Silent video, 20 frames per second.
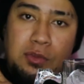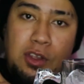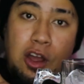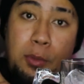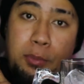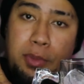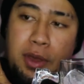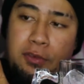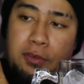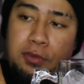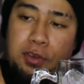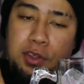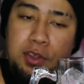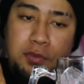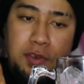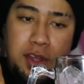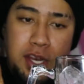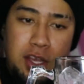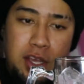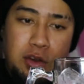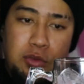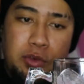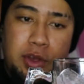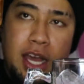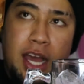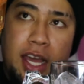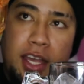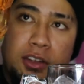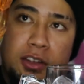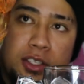our bed for the video. We
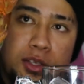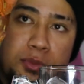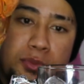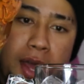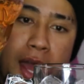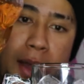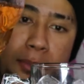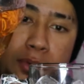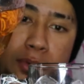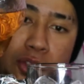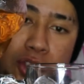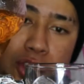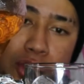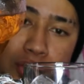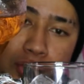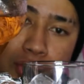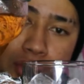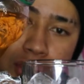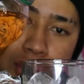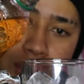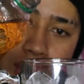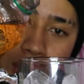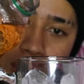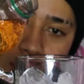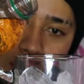got here some apple juice.